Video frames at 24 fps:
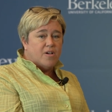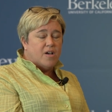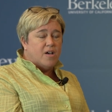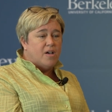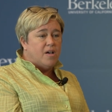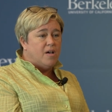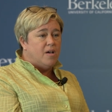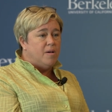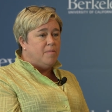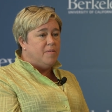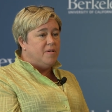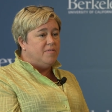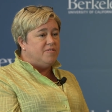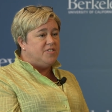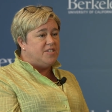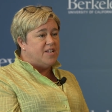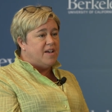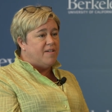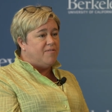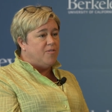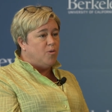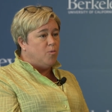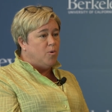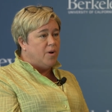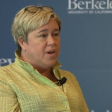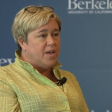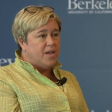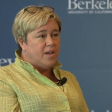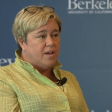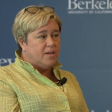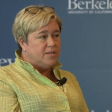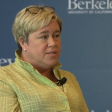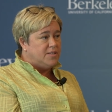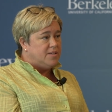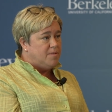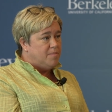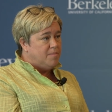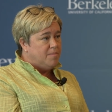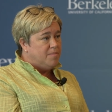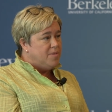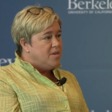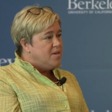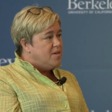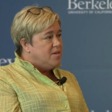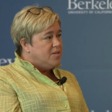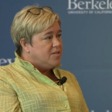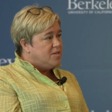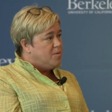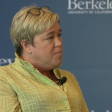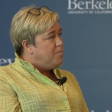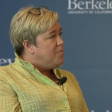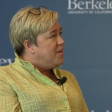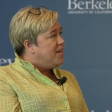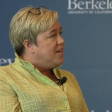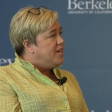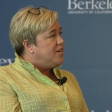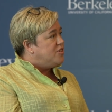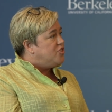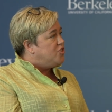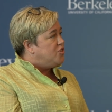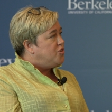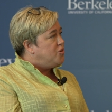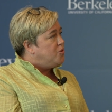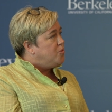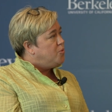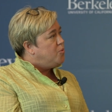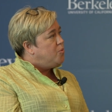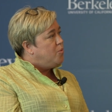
Um, if staff are working on some, some big issue.